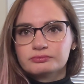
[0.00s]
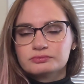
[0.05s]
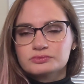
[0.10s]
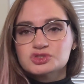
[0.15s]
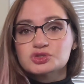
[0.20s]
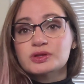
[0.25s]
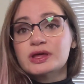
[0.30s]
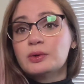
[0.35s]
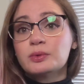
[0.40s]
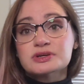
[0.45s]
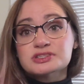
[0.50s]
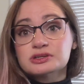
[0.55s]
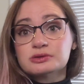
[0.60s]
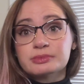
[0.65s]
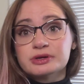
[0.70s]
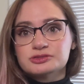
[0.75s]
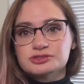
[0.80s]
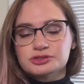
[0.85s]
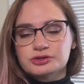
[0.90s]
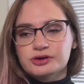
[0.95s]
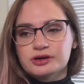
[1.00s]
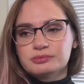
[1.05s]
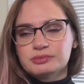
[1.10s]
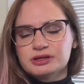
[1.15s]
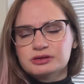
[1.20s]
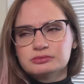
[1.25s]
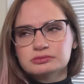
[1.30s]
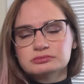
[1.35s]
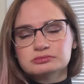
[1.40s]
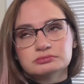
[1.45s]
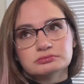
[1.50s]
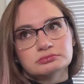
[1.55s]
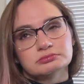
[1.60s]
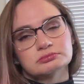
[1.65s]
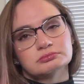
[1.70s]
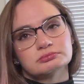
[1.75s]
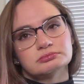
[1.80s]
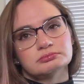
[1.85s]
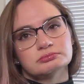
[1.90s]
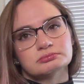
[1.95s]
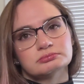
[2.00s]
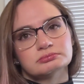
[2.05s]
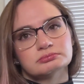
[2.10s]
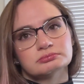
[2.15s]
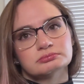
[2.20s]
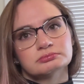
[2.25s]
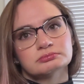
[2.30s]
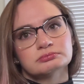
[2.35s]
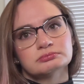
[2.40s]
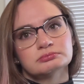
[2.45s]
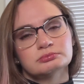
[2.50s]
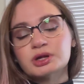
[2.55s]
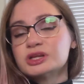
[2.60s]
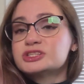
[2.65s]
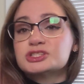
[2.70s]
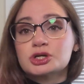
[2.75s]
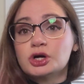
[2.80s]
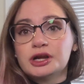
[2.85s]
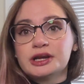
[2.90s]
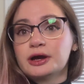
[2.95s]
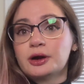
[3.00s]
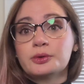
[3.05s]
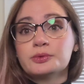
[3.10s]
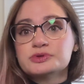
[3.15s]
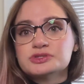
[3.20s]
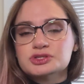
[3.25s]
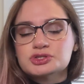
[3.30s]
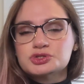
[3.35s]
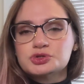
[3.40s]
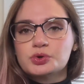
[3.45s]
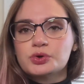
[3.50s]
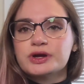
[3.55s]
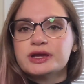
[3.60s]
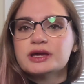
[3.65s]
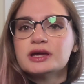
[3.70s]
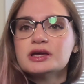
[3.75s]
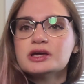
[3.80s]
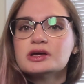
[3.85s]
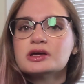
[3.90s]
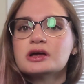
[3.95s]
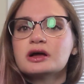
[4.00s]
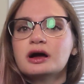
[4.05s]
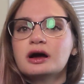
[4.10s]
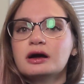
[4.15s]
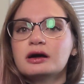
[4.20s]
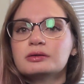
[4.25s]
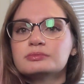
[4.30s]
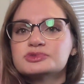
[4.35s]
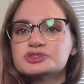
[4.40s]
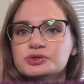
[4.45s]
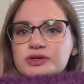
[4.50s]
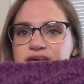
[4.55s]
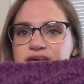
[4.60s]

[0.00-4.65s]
So that was on my Instagram. But it's gone now. It was a story. So